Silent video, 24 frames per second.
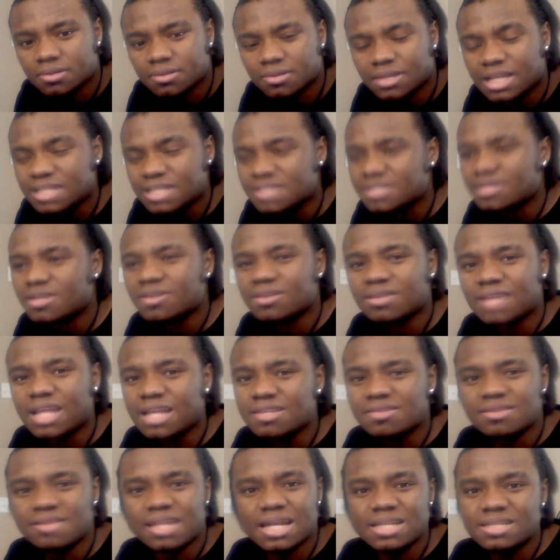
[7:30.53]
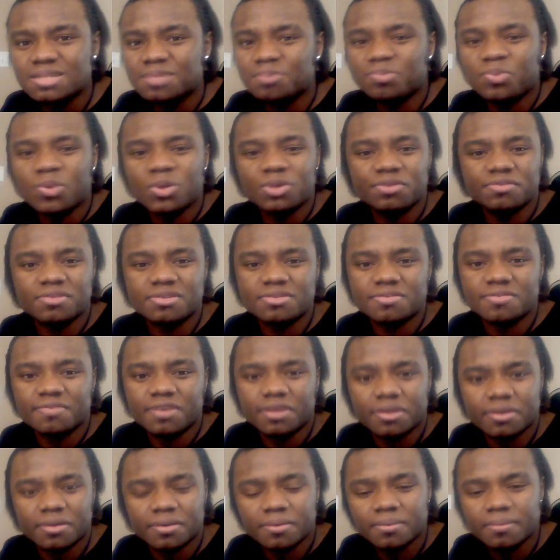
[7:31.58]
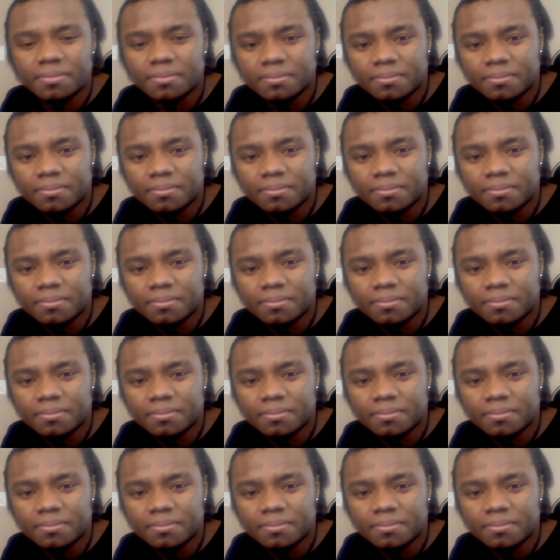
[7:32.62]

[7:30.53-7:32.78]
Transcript: That's that's that's the point of this video.